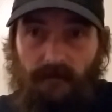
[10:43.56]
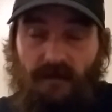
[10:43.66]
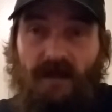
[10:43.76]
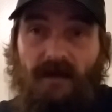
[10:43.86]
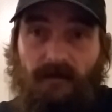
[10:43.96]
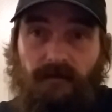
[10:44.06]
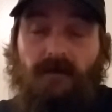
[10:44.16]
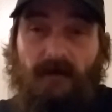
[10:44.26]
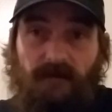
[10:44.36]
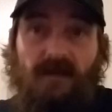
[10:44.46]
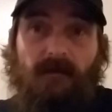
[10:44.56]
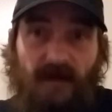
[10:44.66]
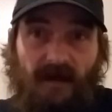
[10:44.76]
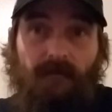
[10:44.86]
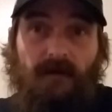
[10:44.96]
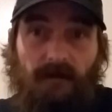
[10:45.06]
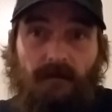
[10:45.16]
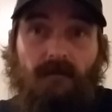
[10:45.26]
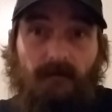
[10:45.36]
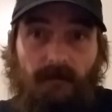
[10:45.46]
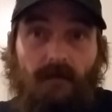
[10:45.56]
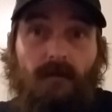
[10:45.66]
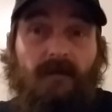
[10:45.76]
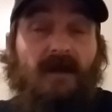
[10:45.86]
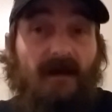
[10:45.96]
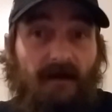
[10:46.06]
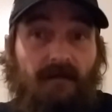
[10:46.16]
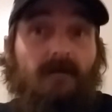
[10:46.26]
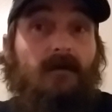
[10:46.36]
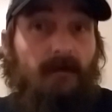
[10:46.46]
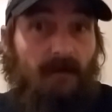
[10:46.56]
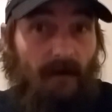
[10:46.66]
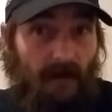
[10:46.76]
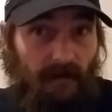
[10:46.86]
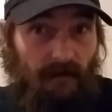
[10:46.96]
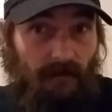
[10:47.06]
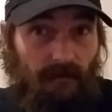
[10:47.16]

Gals, you have to keep happy, or the guys are not.